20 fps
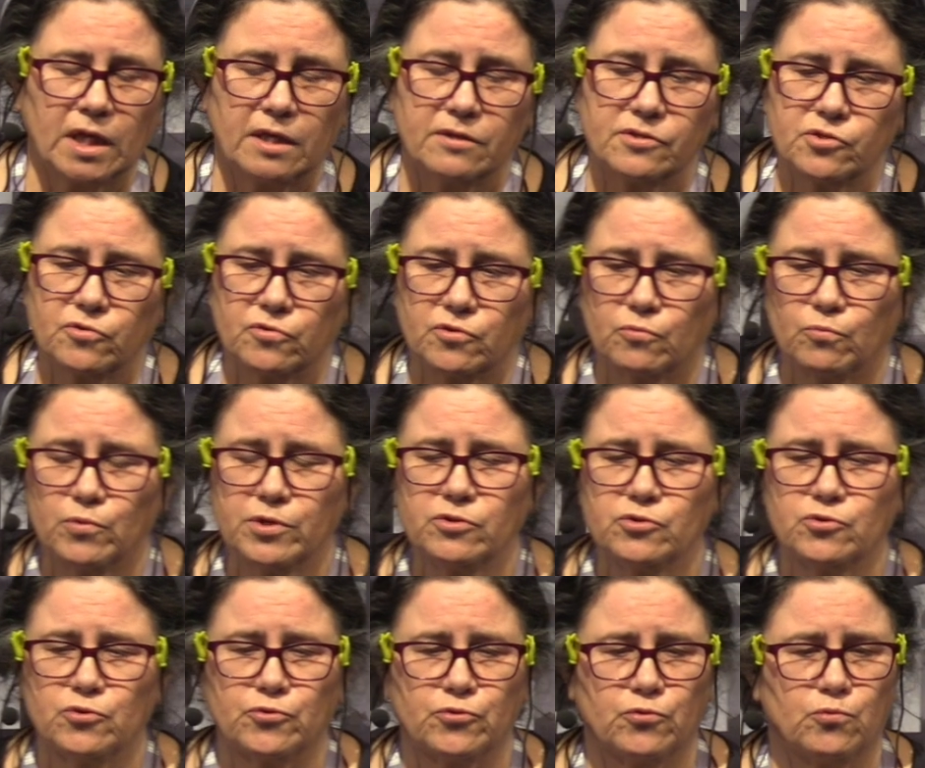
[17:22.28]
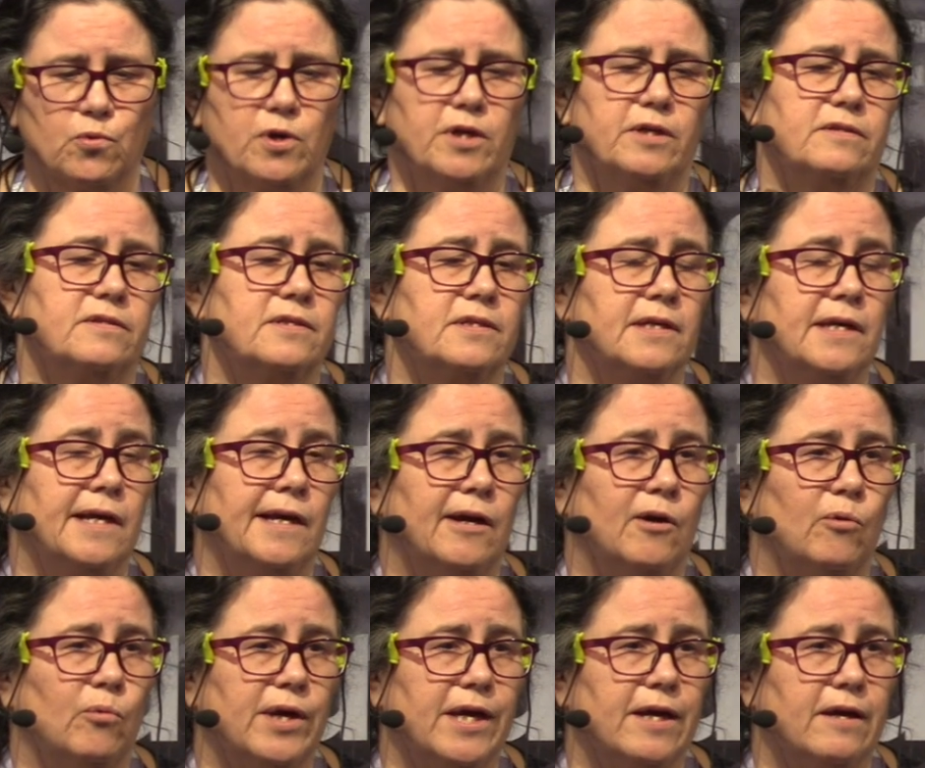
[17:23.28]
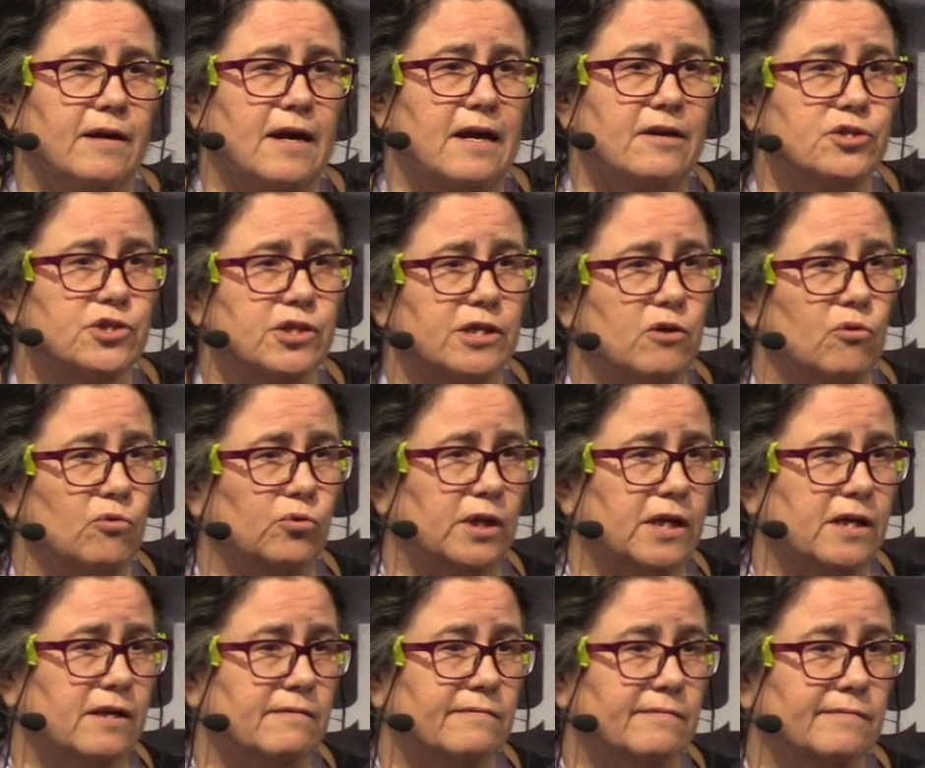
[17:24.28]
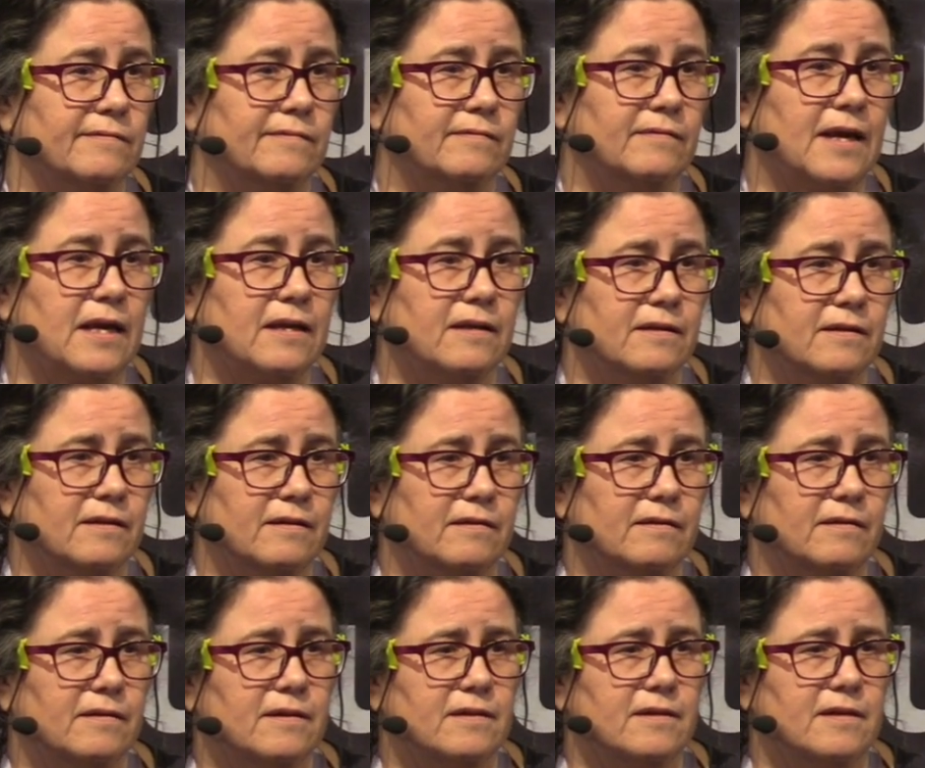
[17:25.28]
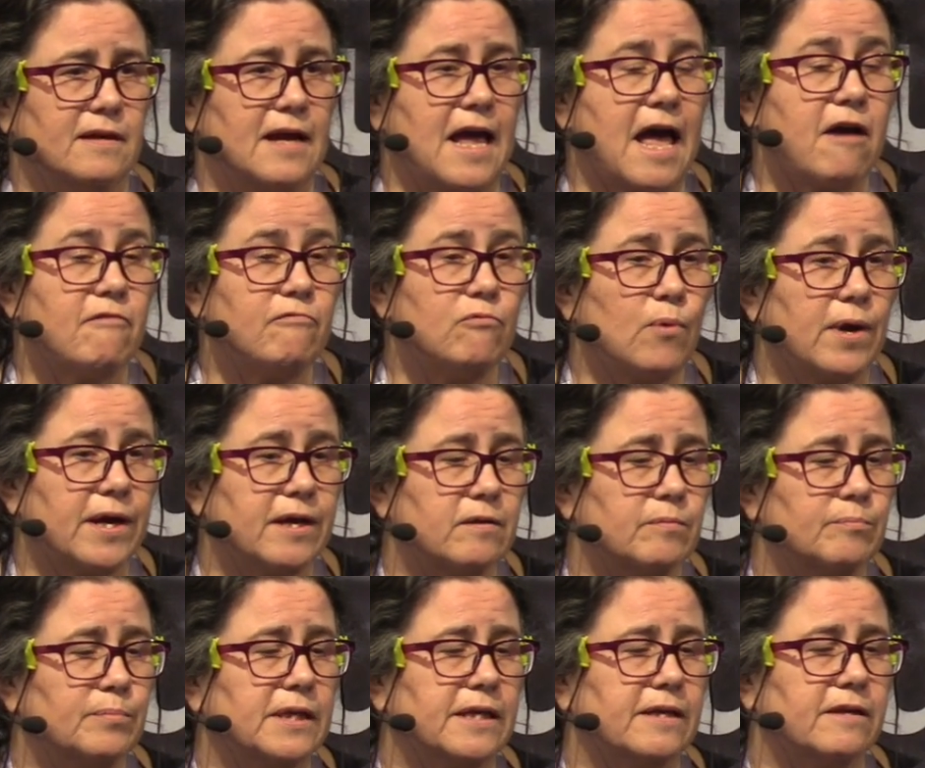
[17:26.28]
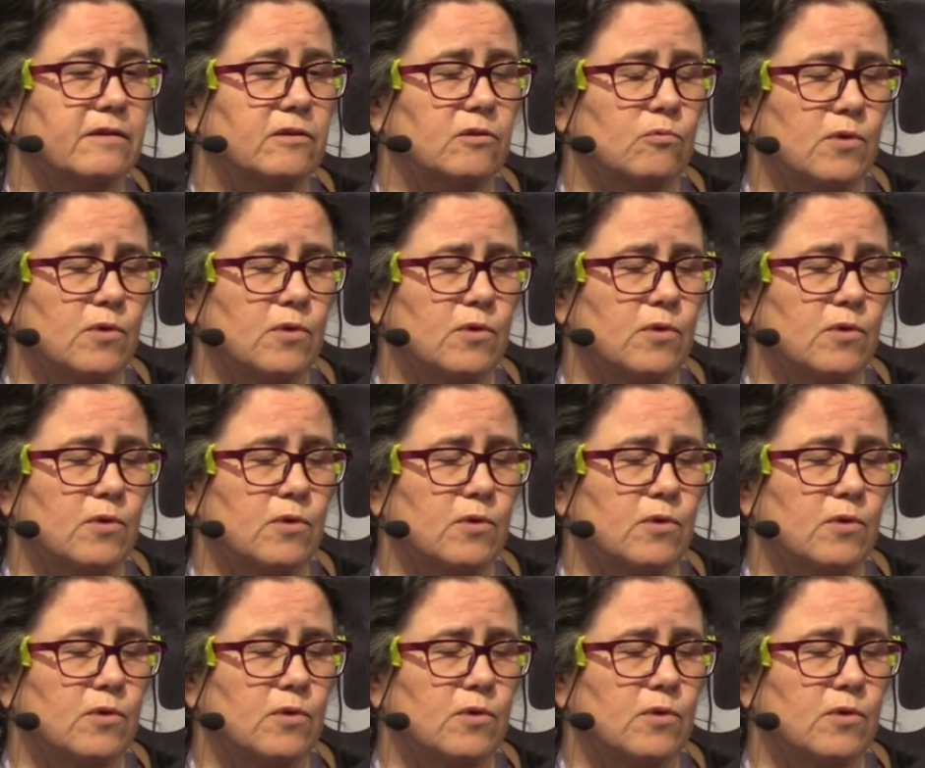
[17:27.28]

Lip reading: So the real truth was we had actually only halfway completed the